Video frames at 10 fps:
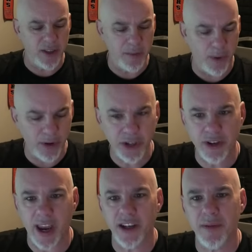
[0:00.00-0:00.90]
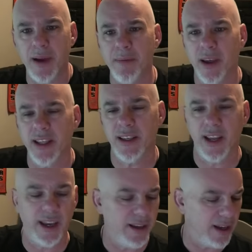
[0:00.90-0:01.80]
Southern Border strategy made money
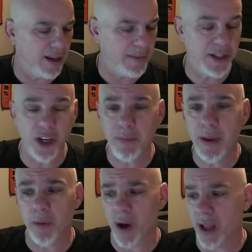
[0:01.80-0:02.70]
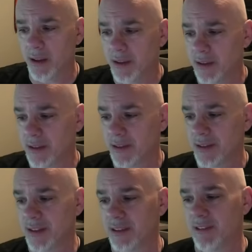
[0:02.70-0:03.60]
today. It took me a while,
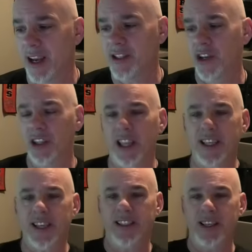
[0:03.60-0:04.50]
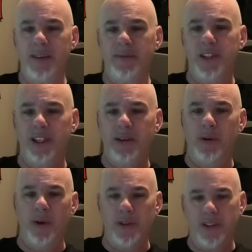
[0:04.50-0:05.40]
right? It took like 60
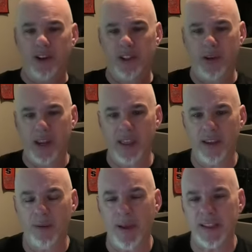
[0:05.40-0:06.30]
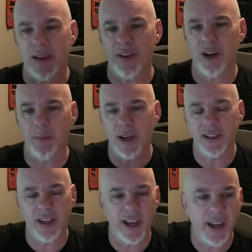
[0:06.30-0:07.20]
rolls or so to get there. We made
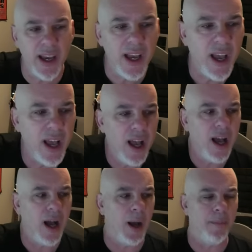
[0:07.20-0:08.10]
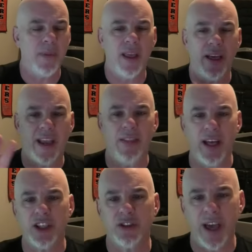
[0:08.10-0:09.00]
$700 today. Again,
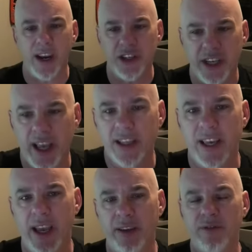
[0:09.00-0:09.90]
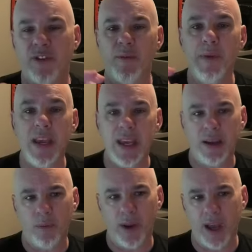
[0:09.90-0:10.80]
that strategy is for
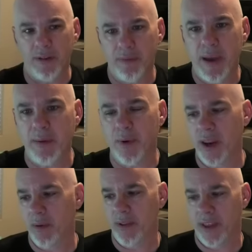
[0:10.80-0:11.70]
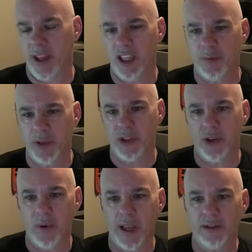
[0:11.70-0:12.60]
me, when I've made money with it, it's been
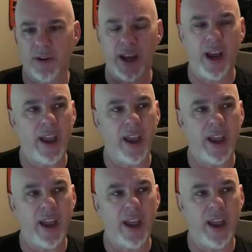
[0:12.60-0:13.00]
2 ways, right?